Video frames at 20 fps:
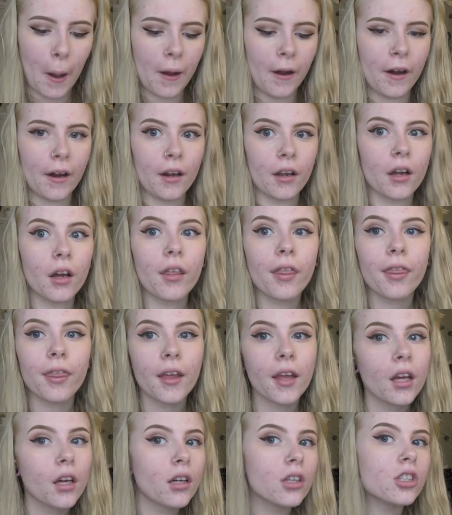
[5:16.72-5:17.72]
Alright, I
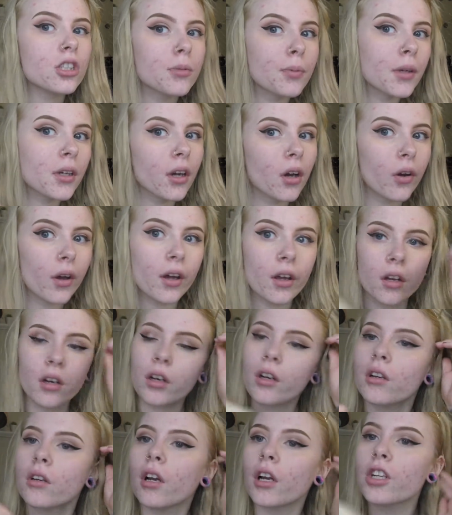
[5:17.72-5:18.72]
think I should be
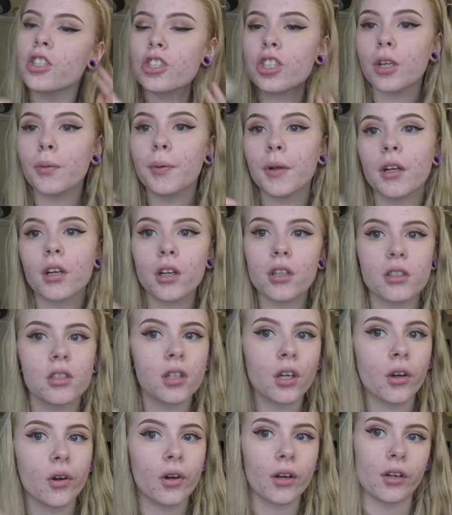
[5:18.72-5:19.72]
good to
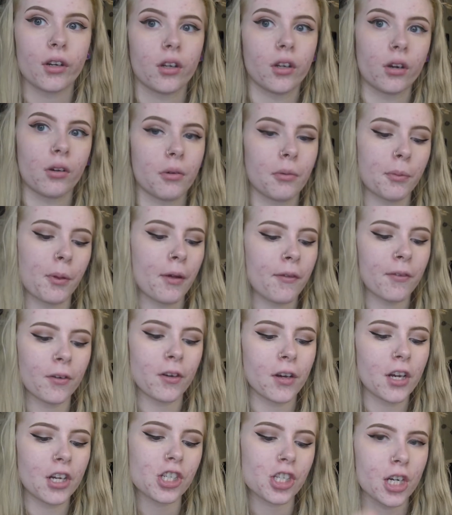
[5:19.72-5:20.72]
go ahead and go with my
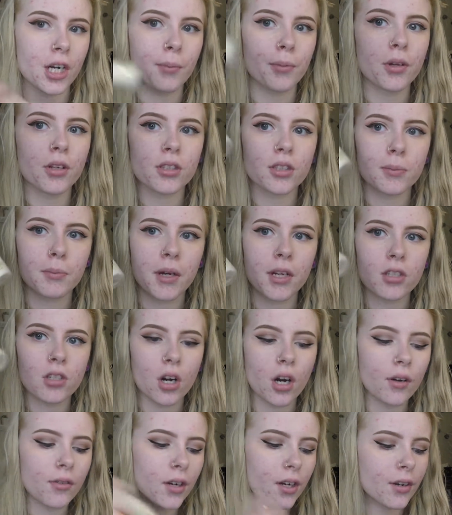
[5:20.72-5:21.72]
foundation. I'm using my
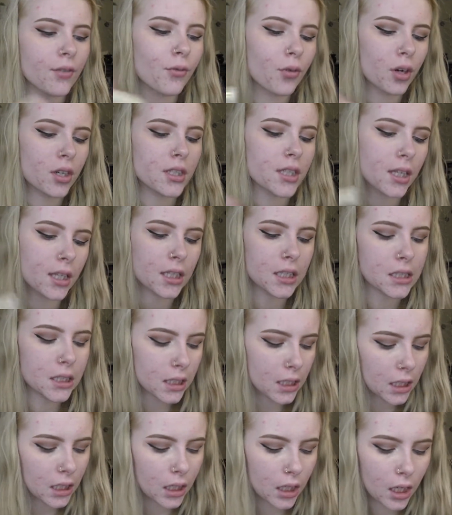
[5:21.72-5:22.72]
Tarte Reinforce of the
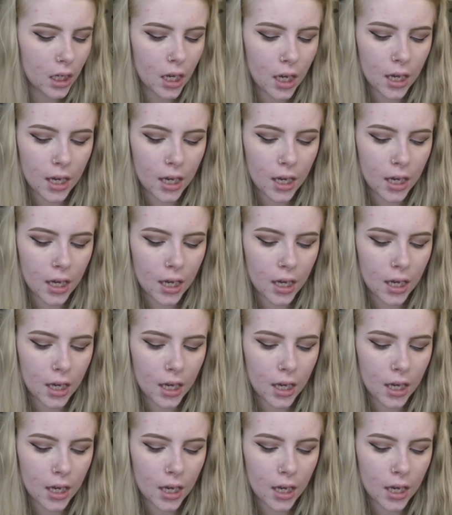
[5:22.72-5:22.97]
Sea.